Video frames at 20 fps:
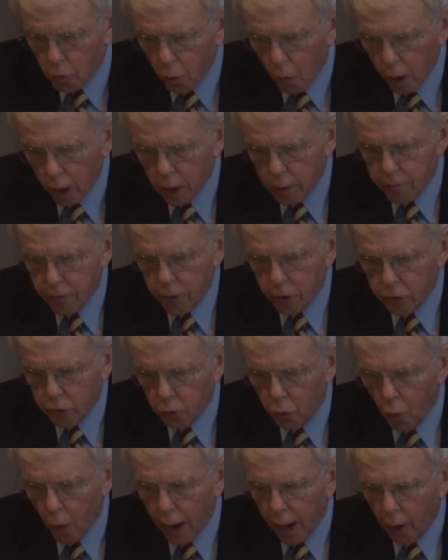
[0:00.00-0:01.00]
one of the
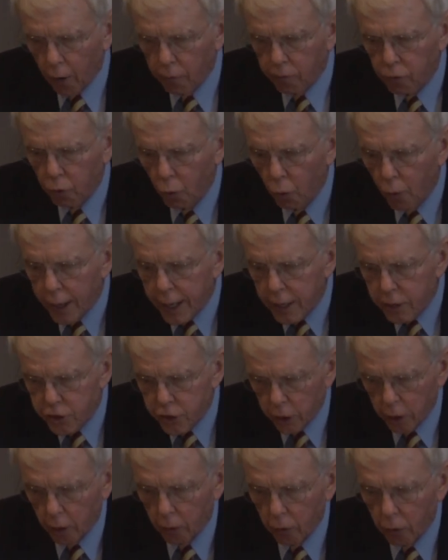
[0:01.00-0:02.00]
12
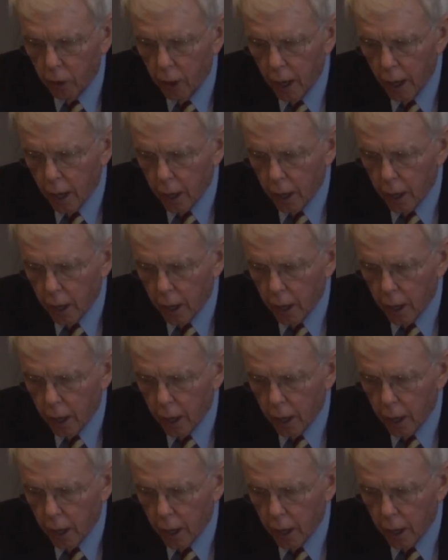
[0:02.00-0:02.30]
regional